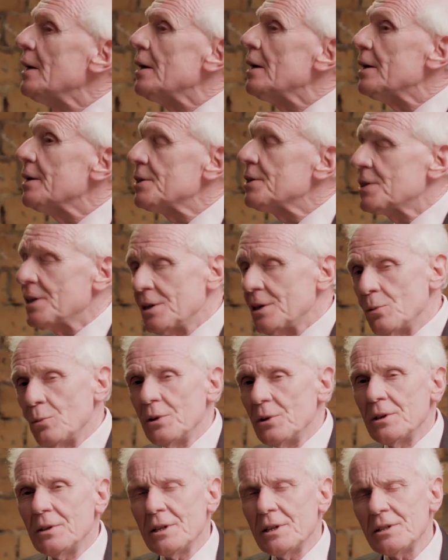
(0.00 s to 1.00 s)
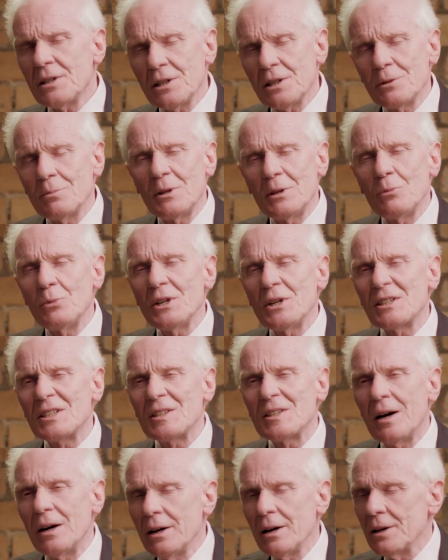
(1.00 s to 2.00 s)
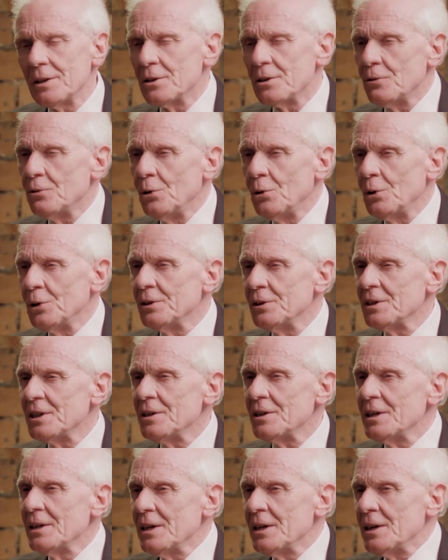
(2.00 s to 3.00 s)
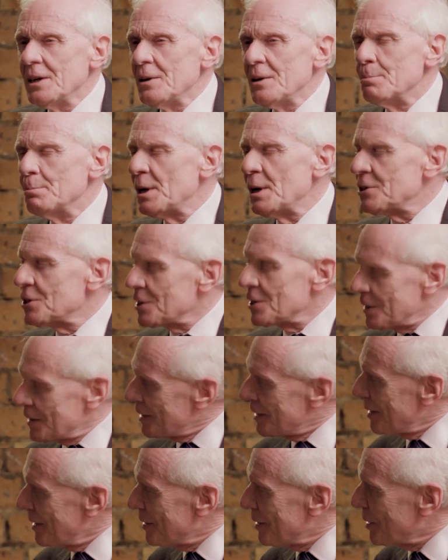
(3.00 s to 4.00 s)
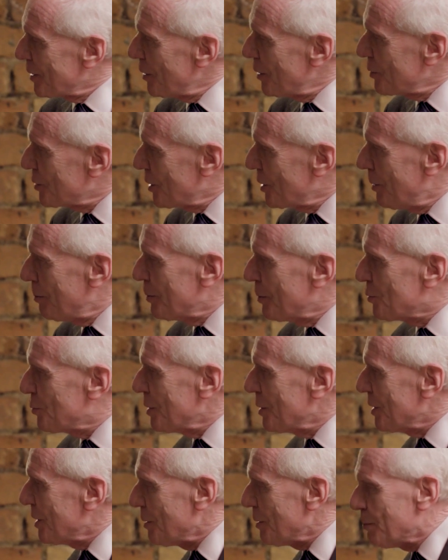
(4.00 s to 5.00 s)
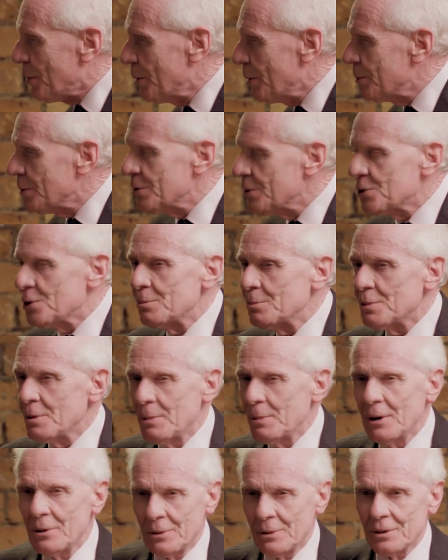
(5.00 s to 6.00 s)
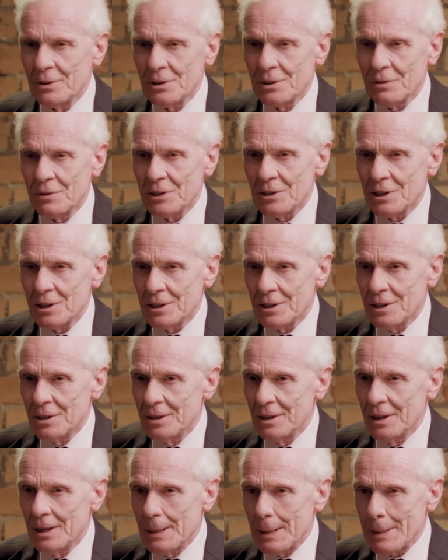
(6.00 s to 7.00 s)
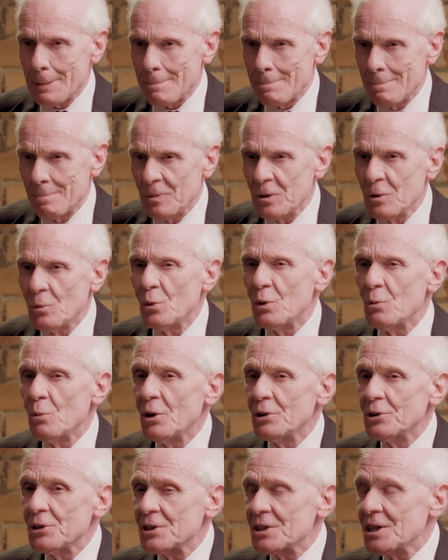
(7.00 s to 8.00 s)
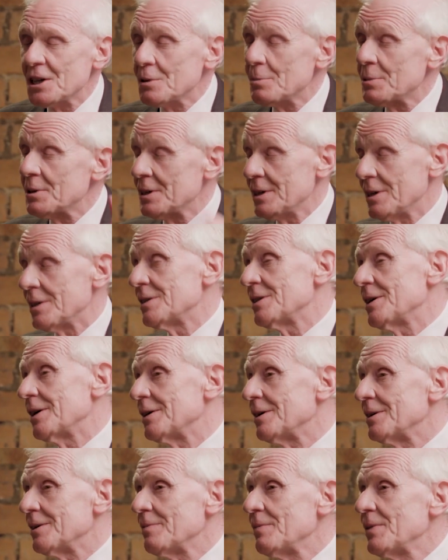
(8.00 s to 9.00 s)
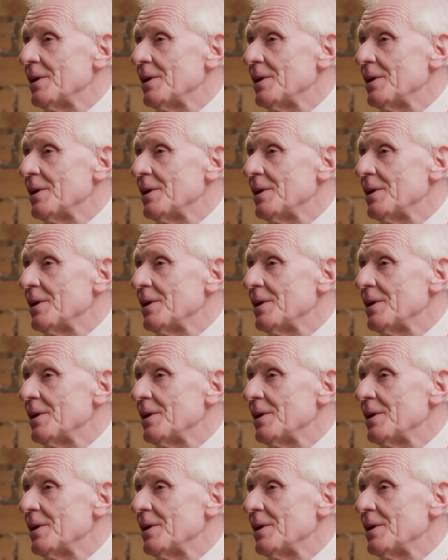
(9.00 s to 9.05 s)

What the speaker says: and they said to me, we are tired of all the mudslinging that goes on between the opponents and proponents of assisted dying. We want to set up a think tank